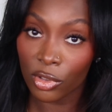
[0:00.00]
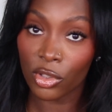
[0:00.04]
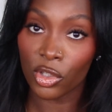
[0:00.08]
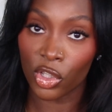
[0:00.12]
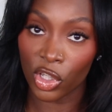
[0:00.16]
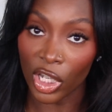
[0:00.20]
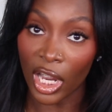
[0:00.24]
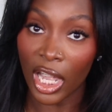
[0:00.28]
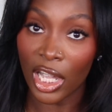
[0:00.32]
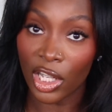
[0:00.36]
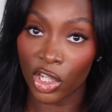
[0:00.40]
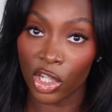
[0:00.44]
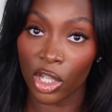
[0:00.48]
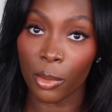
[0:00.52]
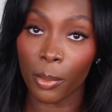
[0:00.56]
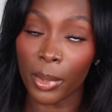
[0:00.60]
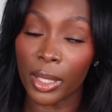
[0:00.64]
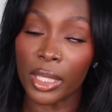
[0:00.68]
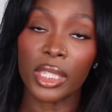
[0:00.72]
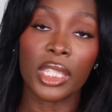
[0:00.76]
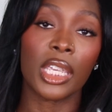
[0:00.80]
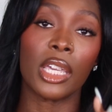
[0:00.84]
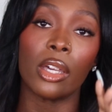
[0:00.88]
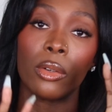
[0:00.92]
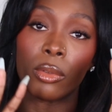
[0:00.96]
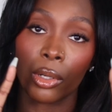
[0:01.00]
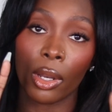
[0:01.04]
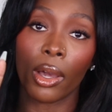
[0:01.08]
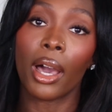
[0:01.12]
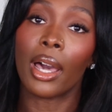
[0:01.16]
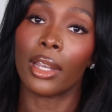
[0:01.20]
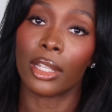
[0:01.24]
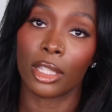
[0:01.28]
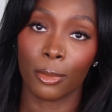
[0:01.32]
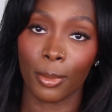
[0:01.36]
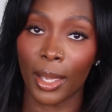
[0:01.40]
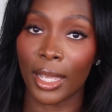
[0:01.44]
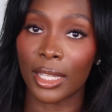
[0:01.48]
Chat GPT will know
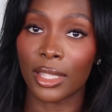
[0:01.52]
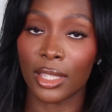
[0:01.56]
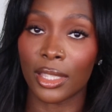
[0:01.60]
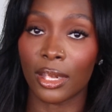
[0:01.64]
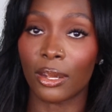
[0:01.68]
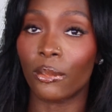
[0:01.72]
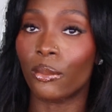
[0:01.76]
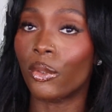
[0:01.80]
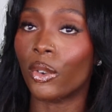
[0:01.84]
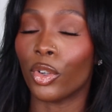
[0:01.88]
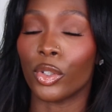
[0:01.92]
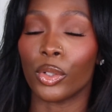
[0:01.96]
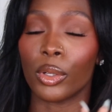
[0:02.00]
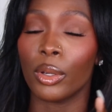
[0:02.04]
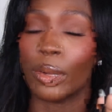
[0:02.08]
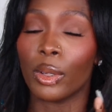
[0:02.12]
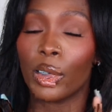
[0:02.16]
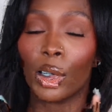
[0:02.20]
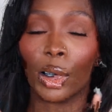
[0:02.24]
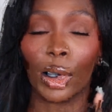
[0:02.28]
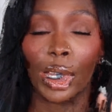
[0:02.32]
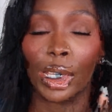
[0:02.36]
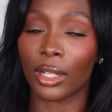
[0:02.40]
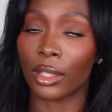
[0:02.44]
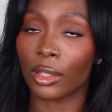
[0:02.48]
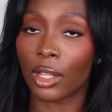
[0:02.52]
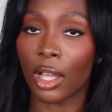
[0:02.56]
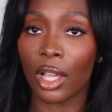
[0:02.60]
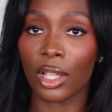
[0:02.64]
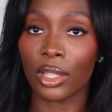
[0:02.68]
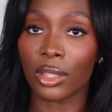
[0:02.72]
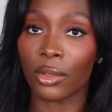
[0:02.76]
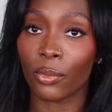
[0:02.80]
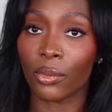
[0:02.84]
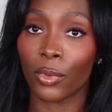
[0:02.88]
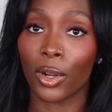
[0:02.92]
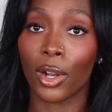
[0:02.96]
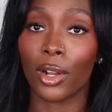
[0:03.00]
how to spice it up for you if you're at a
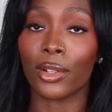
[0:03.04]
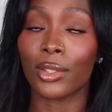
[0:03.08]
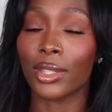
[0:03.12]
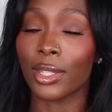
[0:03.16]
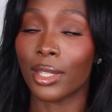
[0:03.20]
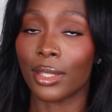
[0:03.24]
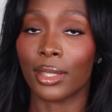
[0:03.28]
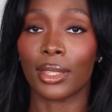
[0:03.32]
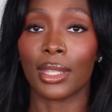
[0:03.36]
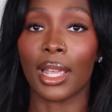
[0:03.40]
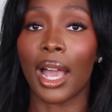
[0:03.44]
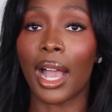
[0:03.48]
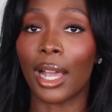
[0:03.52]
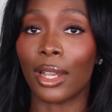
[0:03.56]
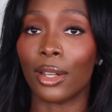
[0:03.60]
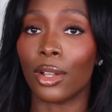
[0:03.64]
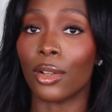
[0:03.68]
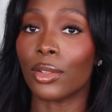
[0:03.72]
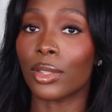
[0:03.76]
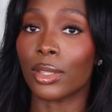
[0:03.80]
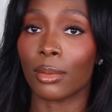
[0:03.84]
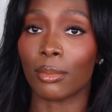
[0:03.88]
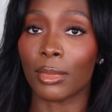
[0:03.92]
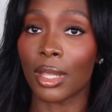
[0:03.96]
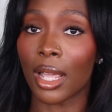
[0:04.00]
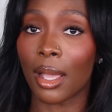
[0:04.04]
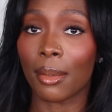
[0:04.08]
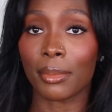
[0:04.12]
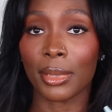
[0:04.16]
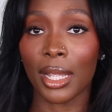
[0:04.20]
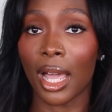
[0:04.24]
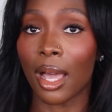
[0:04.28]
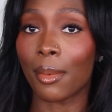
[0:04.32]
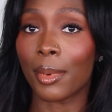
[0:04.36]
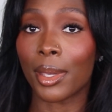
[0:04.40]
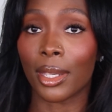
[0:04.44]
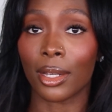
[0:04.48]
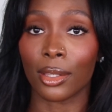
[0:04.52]
loss of words. Because I know sometimes
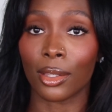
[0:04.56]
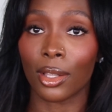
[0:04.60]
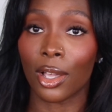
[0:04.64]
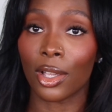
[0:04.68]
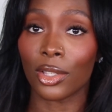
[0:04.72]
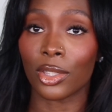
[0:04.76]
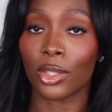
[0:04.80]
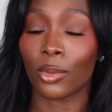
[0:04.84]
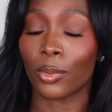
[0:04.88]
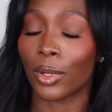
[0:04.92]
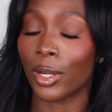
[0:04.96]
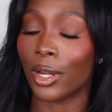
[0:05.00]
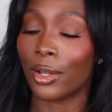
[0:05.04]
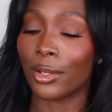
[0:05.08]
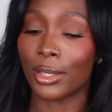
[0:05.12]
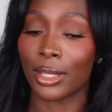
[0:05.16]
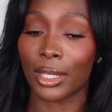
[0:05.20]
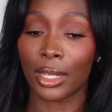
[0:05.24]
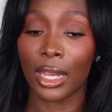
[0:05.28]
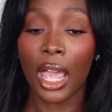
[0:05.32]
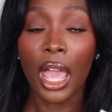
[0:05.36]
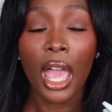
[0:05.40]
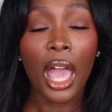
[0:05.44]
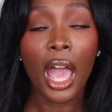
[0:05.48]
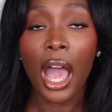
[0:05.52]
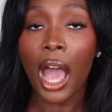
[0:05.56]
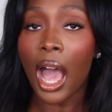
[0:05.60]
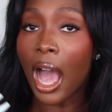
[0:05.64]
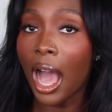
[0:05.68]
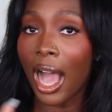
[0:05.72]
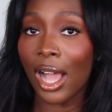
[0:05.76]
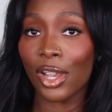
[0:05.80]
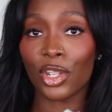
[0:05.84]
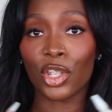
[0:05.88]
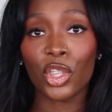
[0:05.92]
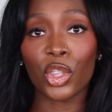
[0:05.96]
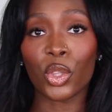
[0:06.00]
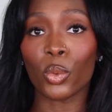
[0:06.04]
I get a loss of words and
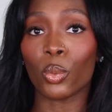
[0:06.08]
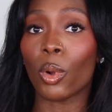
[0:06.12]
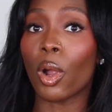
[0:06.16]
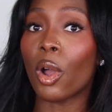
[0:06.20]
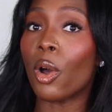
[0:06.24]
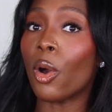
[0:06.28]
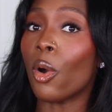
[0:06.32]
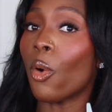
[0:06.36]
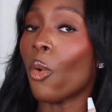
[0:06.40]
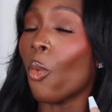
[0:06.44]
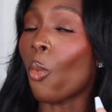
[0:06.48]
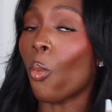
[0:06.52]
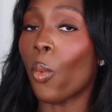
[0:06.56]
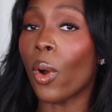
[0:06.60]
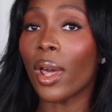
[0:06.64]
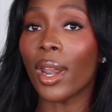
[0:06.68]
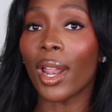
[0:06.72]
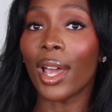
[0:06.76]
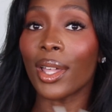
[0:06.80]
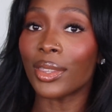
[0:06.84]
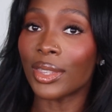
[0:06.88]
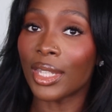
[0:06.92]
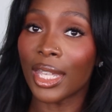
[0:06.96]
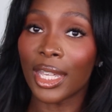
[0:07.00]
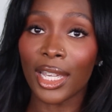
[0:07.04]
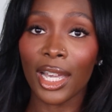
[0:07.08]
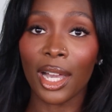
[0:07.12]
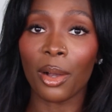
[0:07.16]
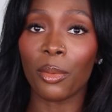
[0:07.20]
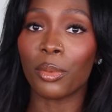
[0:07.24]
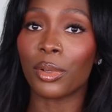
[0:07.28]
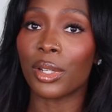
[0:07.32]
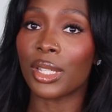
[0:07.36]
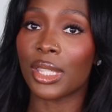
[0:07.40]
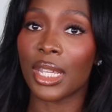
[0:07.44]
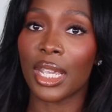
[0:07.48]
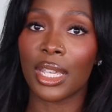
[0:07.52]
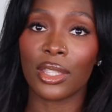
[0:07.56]
I just throw what I think I
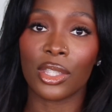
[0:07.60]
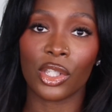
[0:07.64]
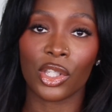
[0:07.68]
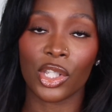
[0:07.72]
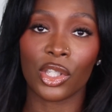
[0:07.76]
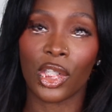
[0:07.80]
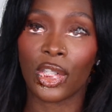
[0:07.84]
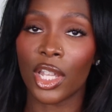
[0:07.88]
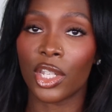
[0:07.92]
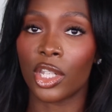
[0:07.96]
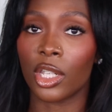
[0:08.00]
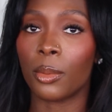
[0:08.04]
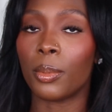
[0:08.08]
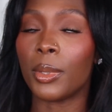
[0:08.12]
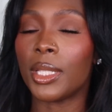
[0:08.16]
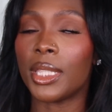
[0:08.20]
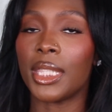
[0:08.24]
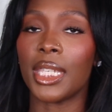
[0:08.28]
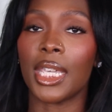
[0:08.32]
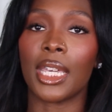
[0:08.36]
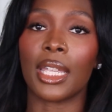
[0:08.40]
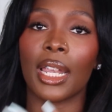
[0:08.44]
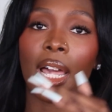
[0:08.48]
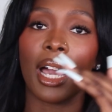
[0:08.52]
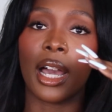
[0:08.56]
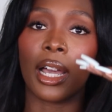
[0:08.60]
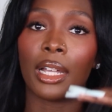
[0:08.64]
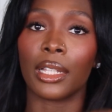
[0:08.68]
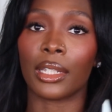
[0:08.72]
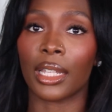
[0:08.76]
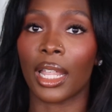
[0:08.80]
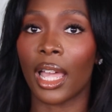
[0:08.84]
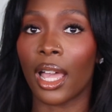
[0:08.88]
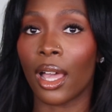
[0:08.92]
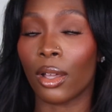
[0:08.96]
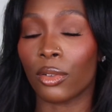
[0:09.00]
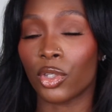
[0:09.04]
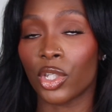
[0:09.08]
want to say into Chat GPT, and I
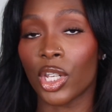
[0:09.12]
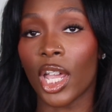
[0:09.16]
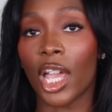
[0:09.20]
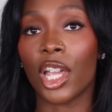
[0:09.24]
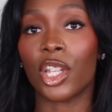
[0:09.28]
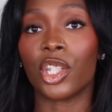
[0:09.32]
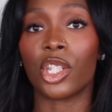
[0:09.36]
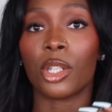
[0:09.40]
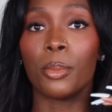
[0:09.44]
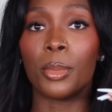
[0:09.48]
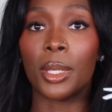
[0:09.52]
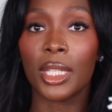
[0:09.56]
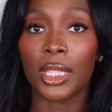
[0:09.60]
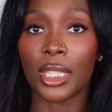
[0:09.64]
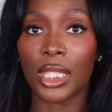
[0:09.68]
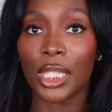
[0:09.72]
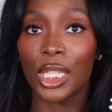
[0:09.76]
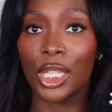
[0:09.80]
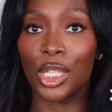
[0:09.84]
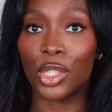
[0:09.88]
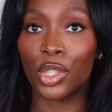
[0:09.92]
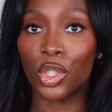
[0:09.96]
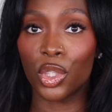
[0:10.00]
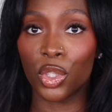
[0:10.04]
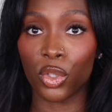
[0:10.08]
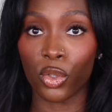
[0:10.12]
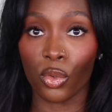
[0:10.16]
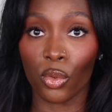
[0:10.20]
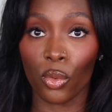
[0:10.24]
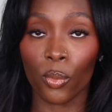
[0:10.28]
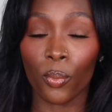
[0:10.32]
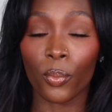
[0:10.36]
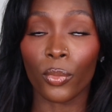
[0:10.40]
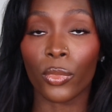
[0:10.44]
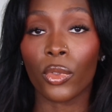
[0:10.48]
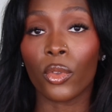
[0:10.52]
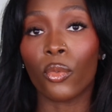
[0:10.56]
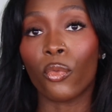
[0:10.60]
allow Chat GPT to
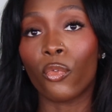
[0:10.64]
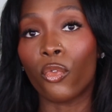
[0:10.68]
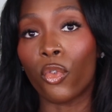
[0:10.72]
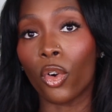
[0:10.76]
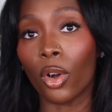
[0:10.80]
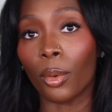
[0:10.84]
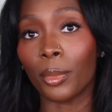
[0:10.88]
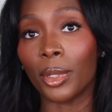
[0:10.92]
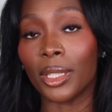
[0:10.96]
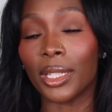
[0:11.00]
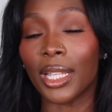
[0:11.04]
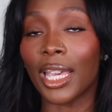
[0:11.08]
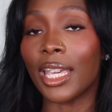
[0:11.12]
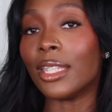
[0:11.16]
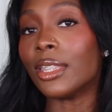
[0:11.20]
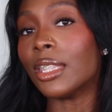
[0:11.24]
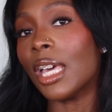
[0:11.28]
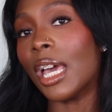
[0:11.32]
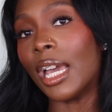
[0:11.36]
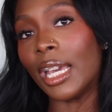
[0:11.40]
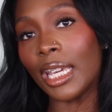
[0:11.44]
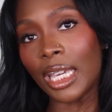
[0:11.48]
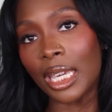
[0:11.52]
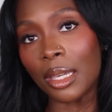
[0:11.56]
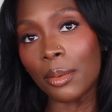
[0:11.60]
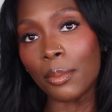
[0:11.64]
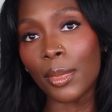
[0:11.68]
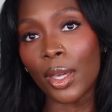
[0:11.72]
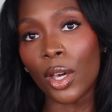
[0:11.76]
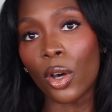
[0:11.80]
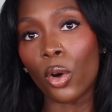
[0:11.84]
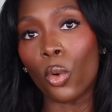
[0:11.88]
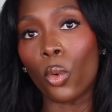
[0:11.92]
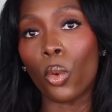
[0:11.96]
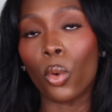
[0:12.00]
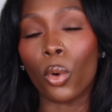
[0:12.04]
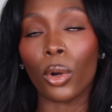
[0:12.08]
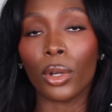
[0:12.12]
formulate that
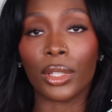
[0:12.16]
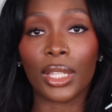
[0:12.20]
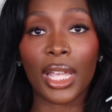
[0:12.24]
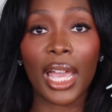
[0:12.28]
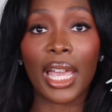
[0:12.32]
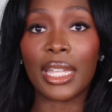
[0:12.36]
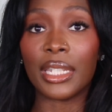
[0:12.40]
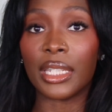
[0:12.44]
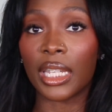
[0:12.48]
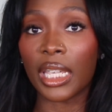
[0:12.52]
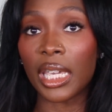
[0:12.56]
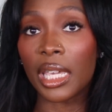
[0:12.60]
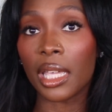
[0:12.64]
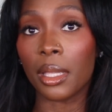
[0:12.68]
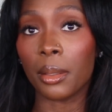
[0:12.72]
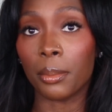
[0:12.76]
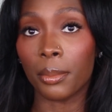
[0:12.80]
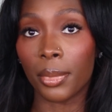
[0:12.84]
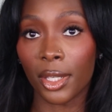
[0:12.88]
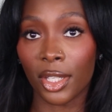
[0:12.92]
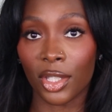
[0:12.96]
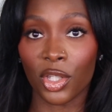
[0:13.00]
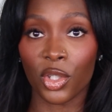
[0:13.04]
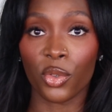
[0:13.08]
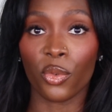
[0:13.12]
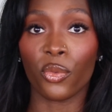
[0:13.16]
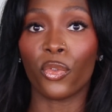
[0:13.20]
email or that DM pitch